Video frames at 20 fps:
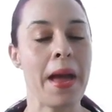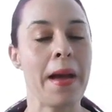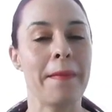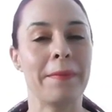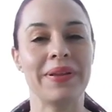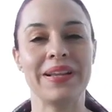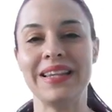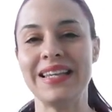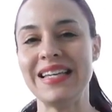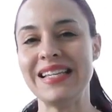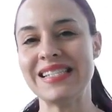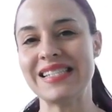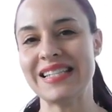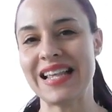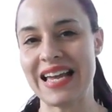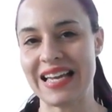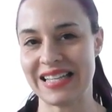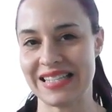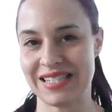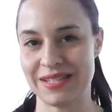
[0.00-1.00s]
Please
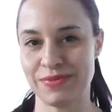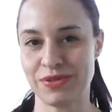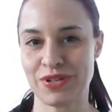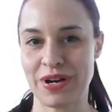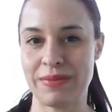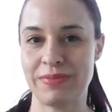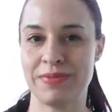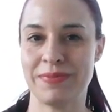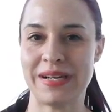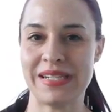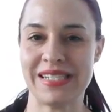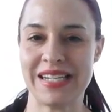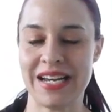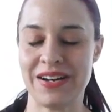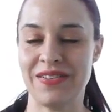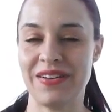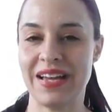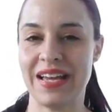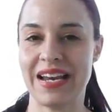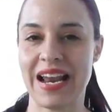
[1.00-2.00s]
like and subscribe to my
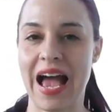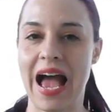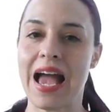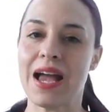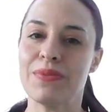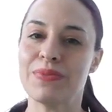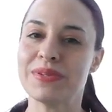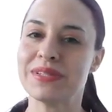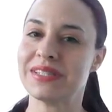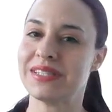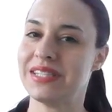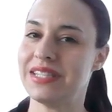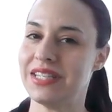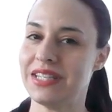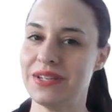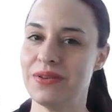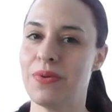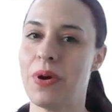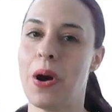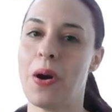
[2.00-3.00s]
channel and I will see
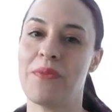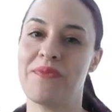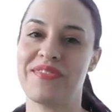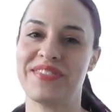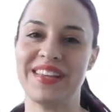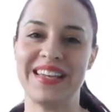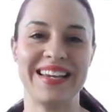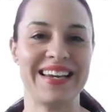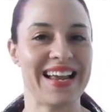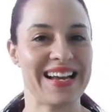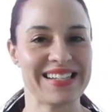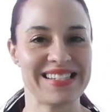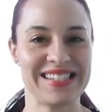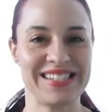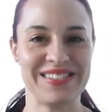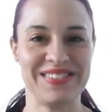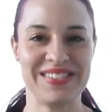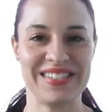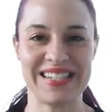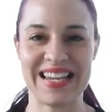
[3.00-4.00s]
you hopefully next
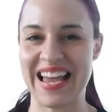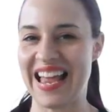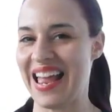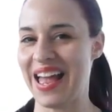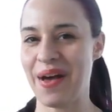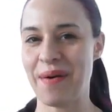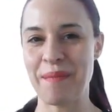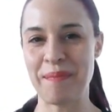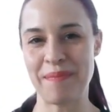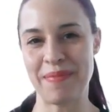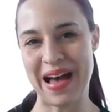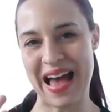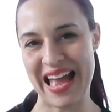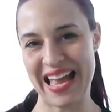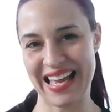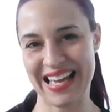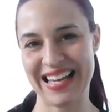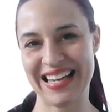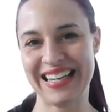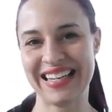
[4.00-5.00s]
Tuesday.
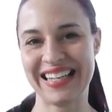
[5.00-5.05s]
Bye.